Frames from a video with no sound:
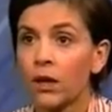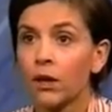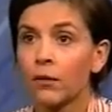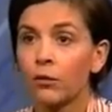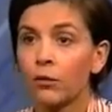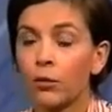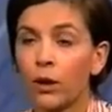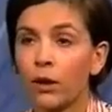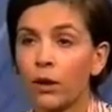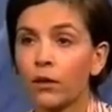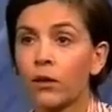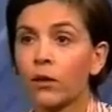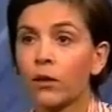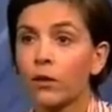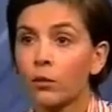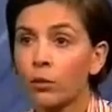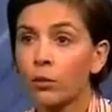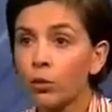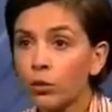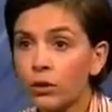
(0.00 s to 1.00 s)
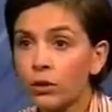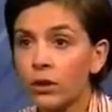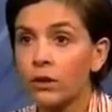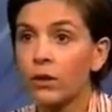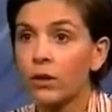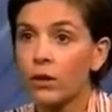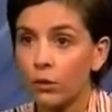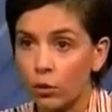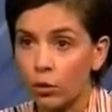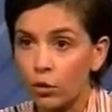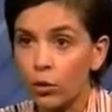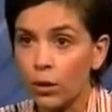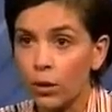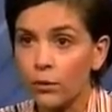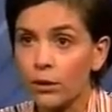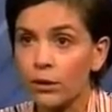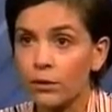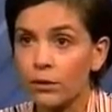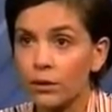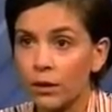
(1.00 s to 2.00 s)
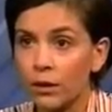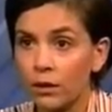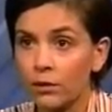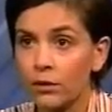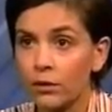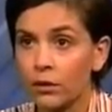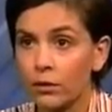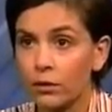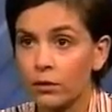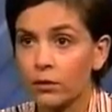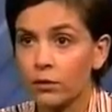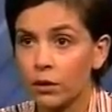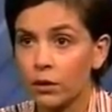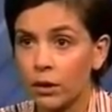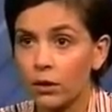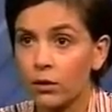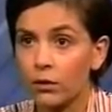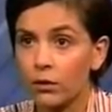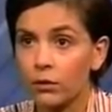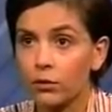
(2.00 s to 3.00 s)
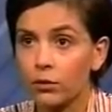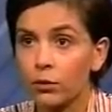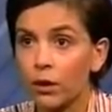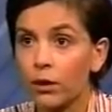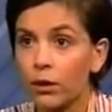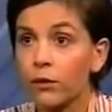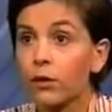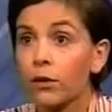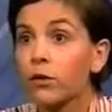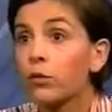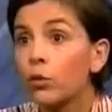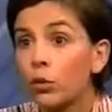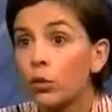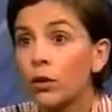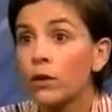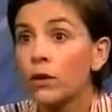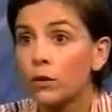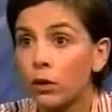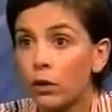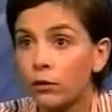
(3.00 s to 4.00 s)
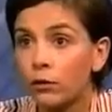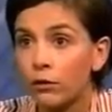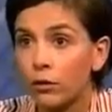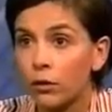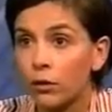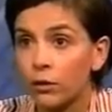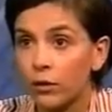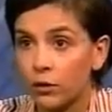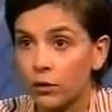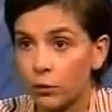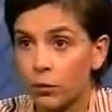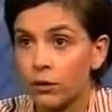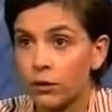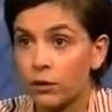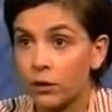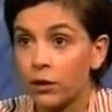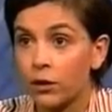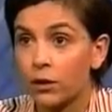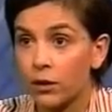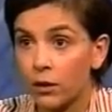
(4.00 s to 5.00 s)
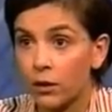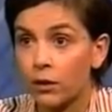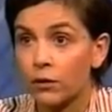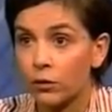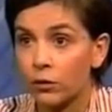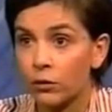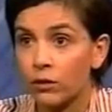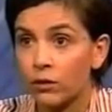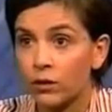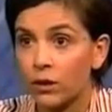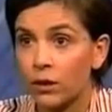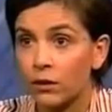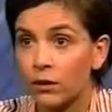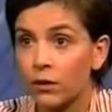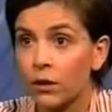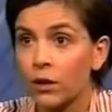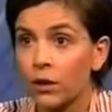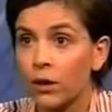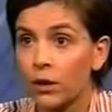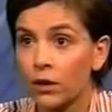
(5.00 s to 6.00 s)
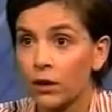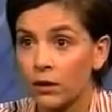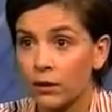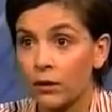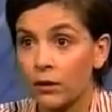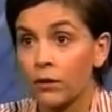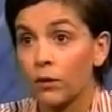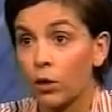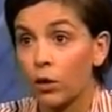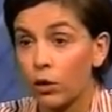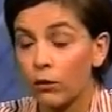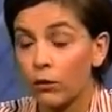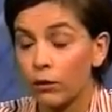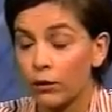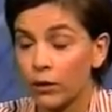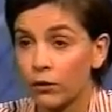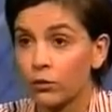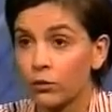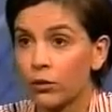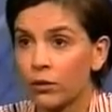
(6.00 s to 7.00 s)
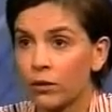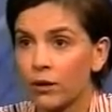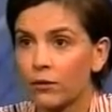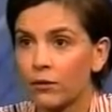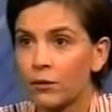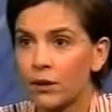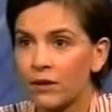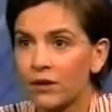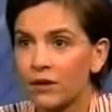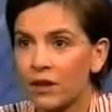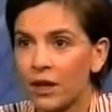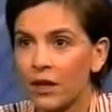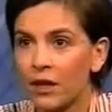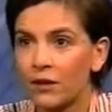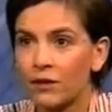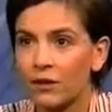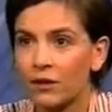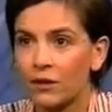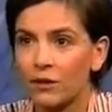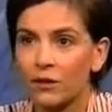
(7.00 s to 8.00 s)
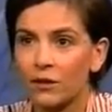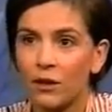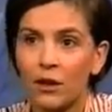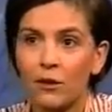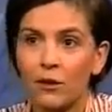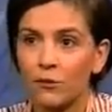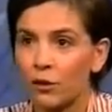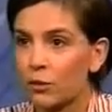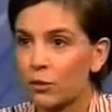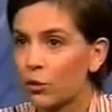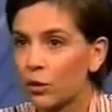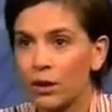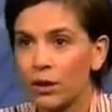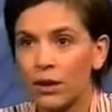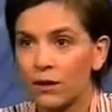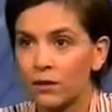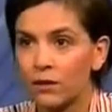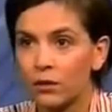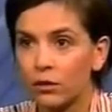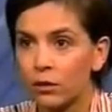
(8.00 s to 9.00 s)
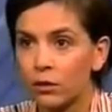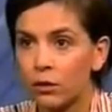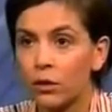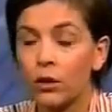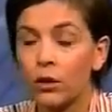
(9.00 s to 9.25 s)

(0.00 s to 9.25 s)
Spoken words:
when Putin and the Kremlin tell us, well, this war is over. That's basically, as you said, it is over. That's what they've been saying since February last year.